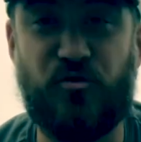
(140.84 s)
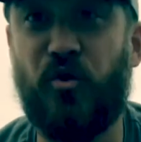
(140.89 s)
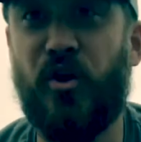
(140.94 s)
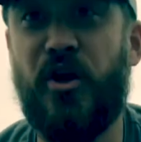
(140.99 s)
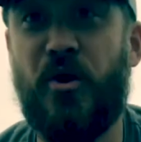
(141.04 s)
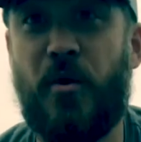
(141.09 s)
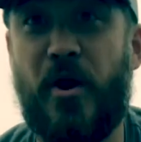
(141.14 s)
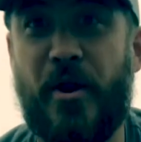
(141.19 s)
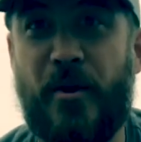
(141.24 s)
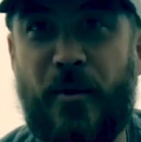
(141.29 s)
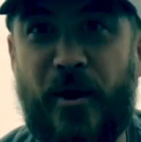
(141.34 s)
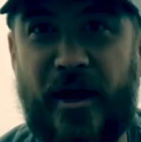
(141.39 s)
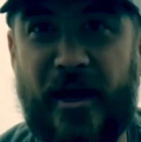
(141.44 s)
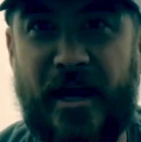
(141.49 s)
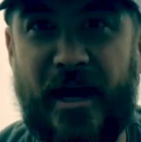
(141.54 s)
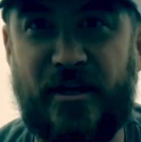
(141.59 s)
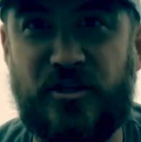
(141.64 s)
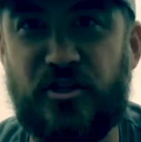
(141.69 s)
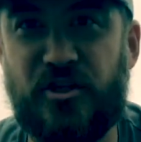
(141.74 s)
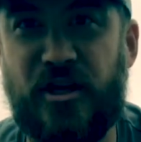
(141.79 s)
really one I want
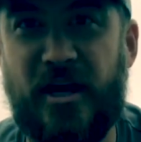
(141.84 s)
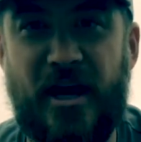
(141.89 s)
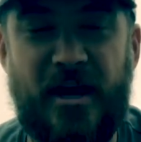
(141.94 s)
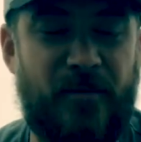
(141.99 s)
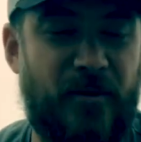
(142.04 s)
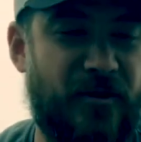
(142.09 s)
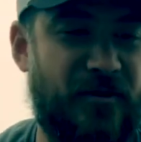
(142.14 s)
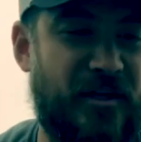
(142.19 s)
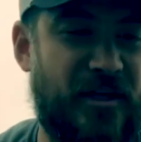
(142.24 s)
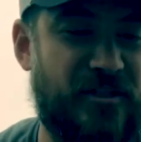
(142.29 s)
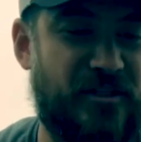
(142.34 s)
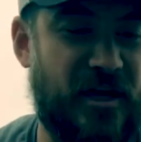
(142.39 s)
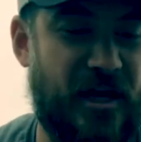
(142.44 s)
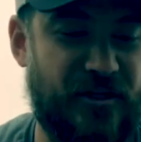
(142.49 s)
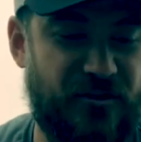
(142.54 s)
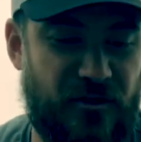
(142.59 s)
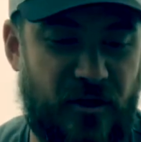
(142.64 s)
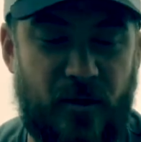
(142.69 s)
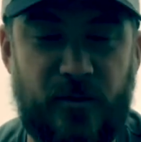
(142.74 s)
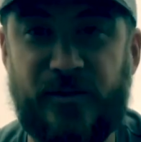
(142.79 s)
to catch today, but these
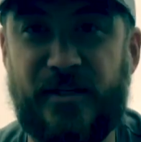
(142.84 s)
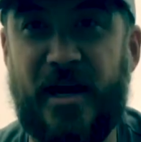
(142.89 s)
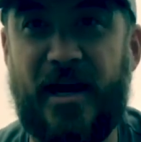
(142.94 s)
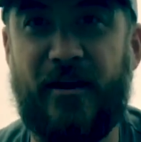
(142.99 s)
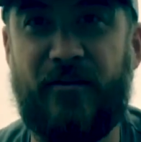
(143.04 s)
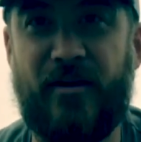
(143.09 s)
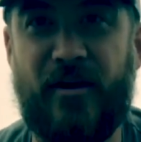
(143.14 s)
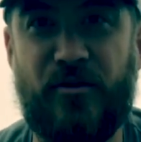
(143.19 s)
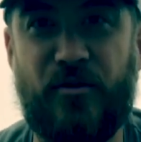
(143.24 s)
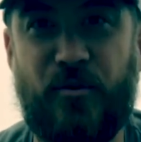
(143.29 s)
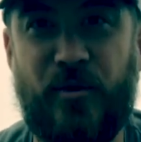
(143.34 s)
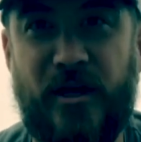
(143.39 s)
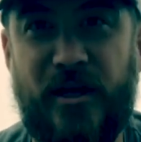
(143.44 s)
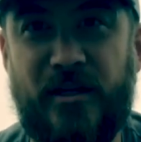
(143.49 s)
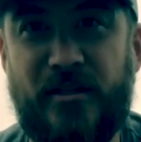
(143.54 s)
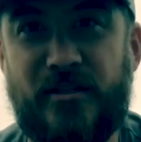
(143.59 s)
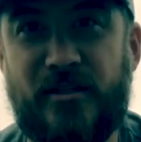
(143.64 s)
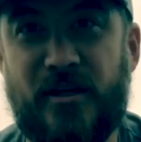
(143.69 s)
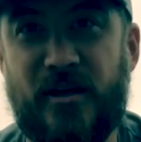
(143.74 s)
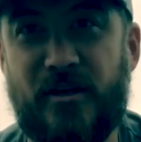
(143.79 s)
guys are always hanging around the
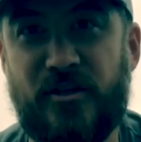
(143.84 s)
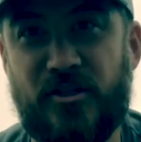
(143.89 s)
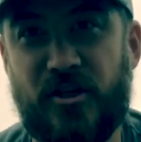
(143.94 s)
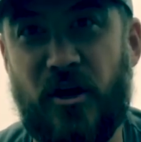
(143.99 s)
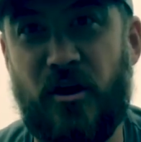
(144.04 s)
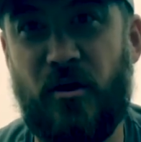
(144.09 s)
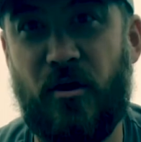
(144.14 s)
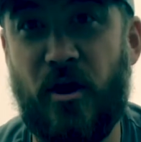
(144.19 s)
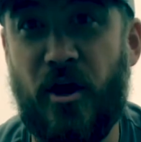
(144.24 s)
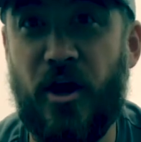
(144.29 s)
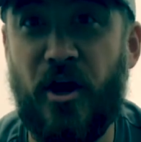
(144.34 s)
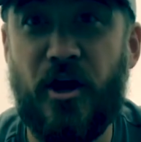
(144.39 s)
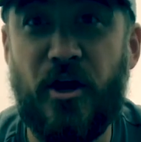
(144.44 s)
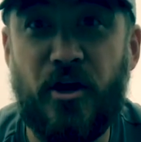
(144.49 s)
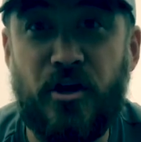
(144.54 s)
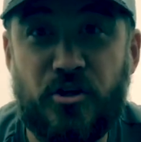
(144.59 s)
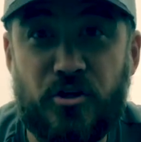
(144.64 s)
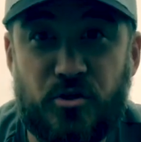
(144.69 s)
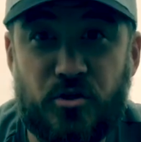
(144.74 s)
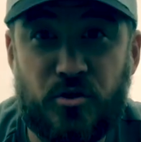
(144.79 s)
weeds. So
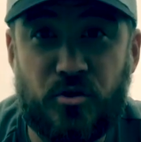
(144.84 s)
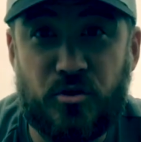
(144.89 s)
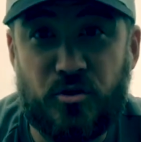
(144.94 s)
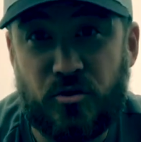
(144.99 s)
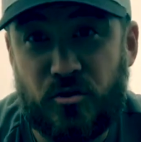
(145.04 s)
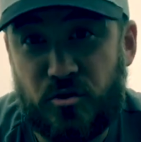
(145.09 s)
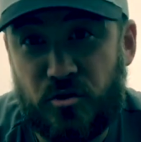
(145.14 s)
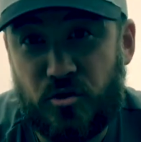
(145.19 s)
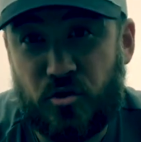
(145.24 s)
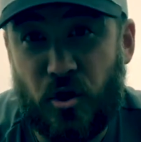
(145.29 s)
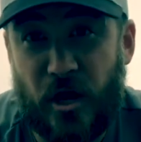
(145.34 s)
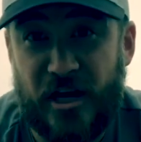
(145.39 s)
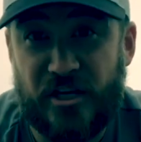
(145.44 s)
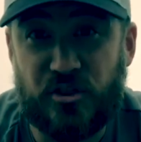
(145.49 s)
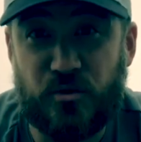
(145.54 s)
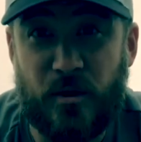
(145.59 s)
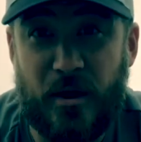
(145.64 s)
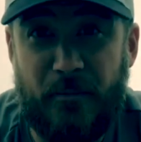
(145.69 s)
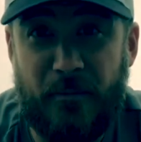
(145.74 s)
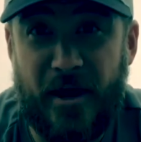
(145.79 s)
try
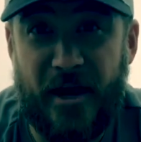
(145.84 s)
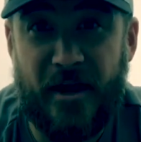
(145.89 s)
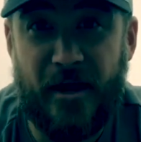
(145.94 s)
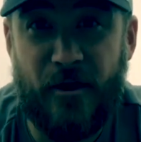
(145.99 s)
swim bait